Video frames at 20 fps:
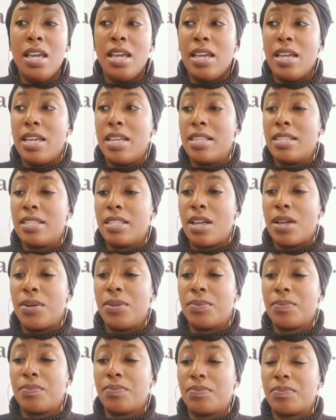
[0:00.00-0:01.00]
And
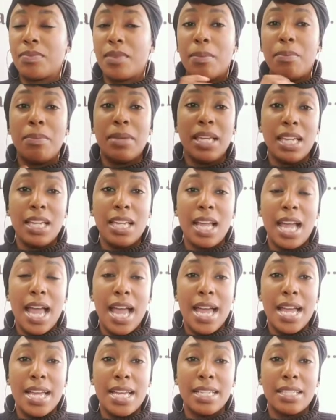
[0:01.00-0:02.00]
so me
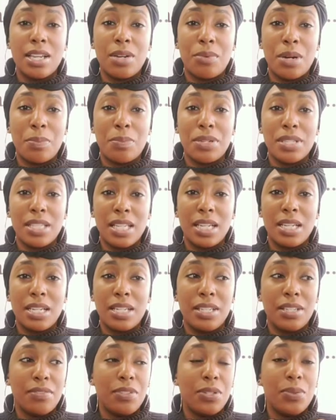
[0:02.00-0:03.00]
as a
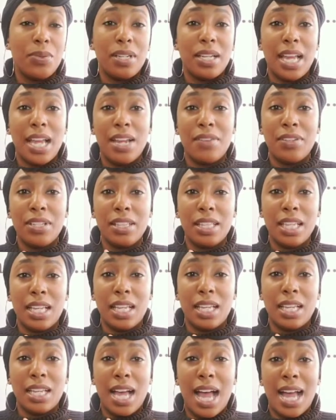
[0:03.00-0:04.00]
representative doing
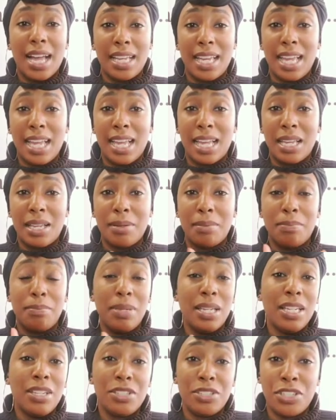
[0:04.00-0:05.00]
everything I can,
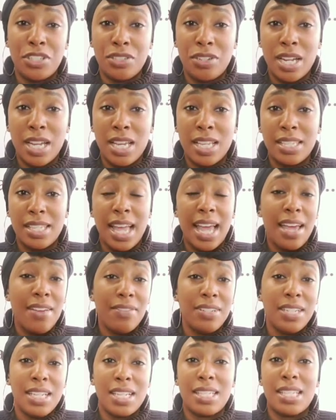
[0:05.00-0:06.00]
being stressed, having
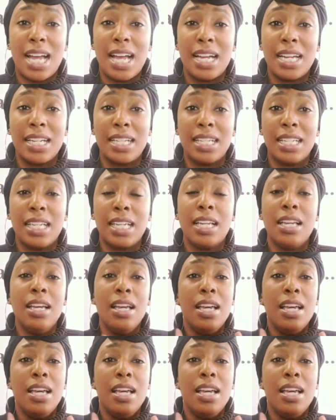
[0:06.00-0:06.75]
anxiety,